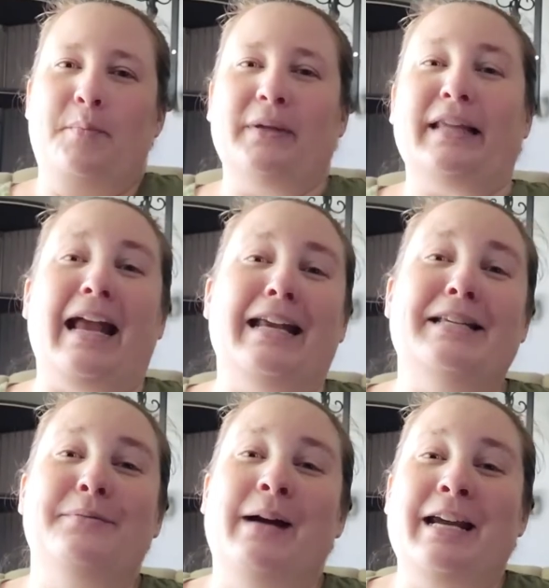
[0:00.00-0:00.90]
But that
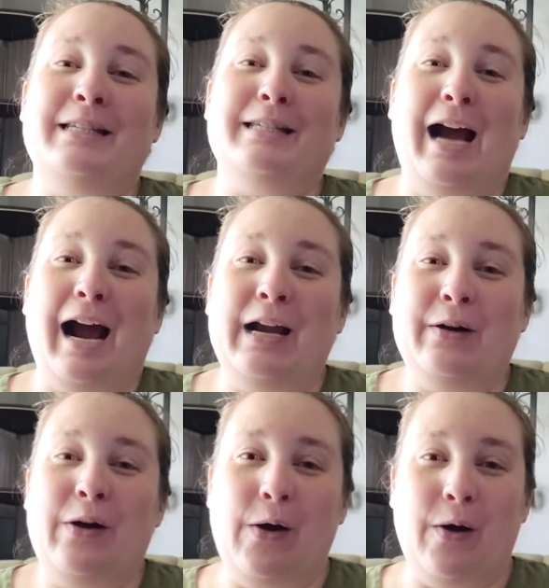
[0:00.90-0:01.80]
is my
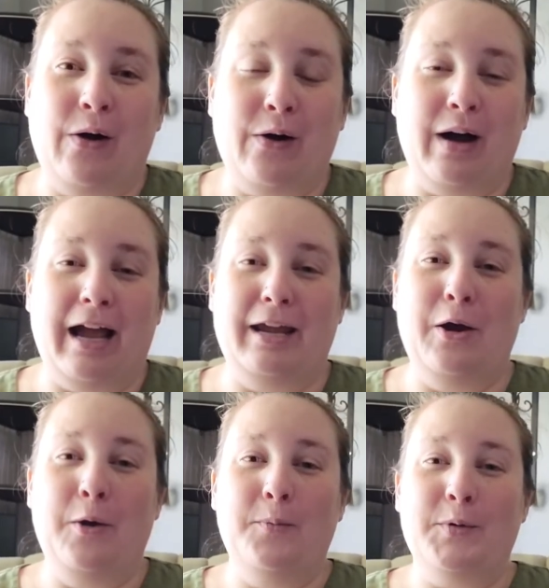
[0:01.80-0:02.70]
entire haul. I
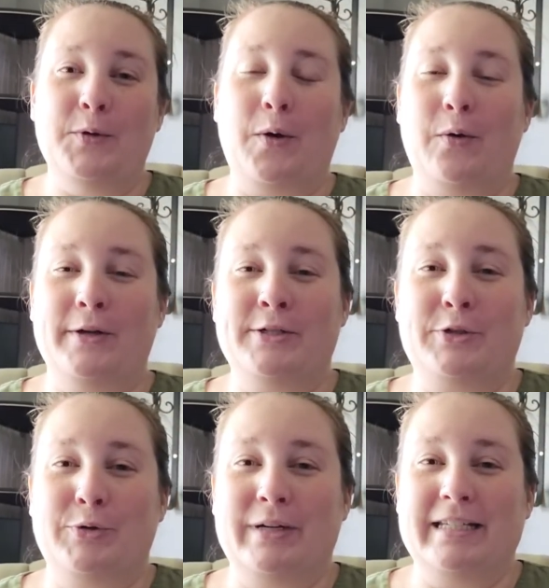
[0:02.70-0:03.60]
hope you all
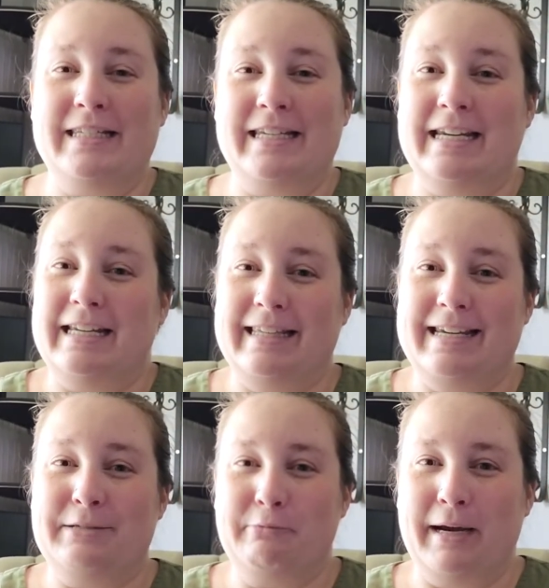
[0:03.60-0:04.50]
enjoyed seeing
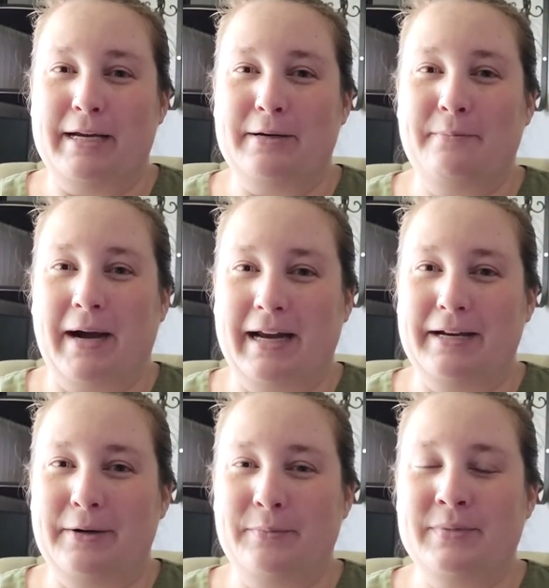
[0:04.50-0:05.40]
these random
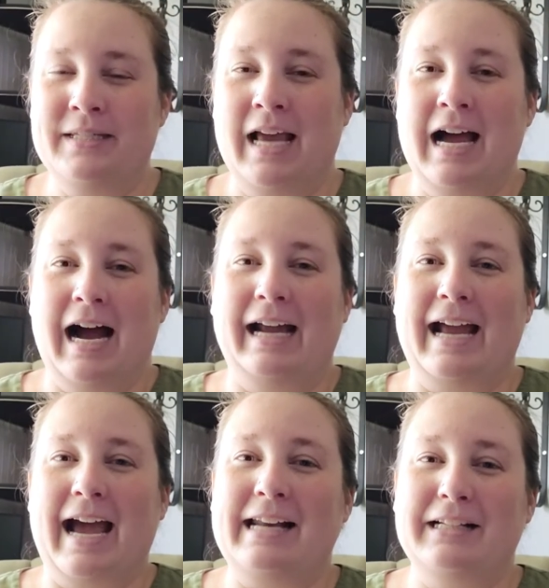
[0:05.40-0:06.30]
items. I
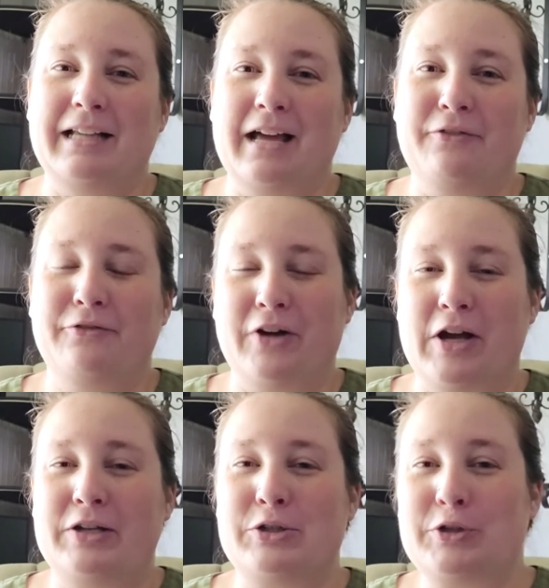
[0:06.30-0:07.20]
had a lot of
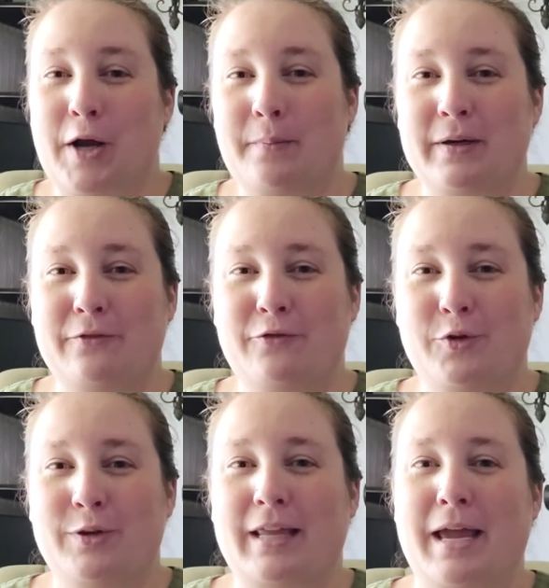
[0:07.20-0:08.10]
fun shopping
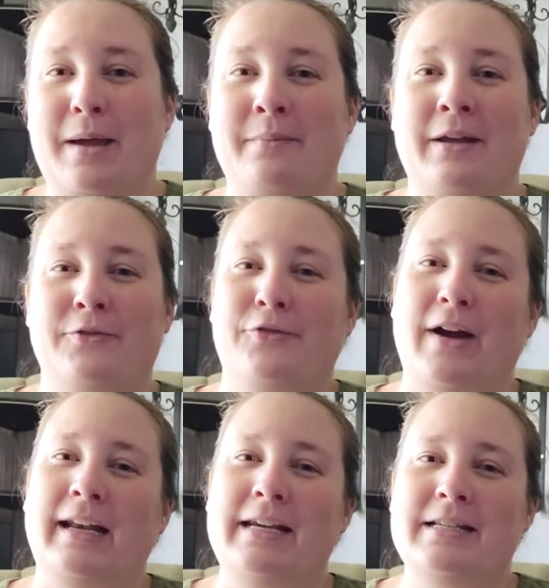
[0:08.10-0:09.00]
for them and
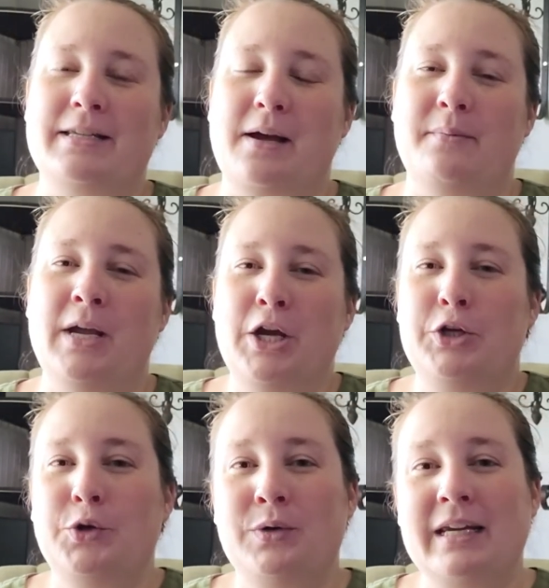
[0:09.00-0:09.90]
finding some
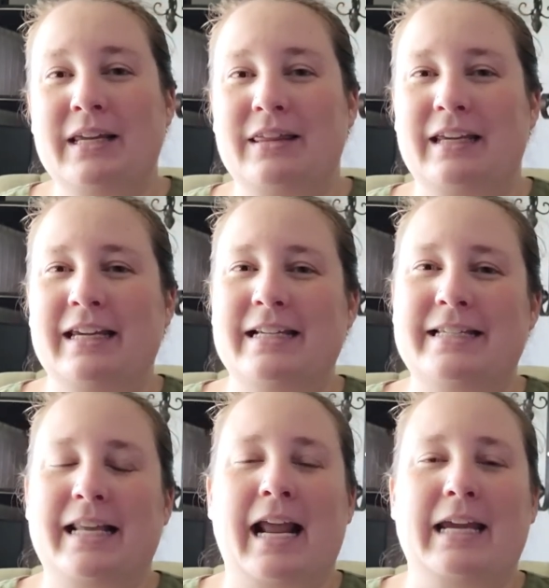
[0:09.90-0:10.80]
unique
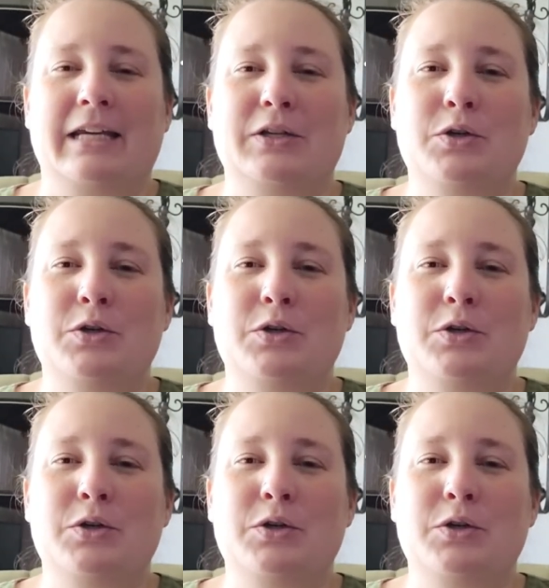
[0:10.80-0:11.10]
things that I can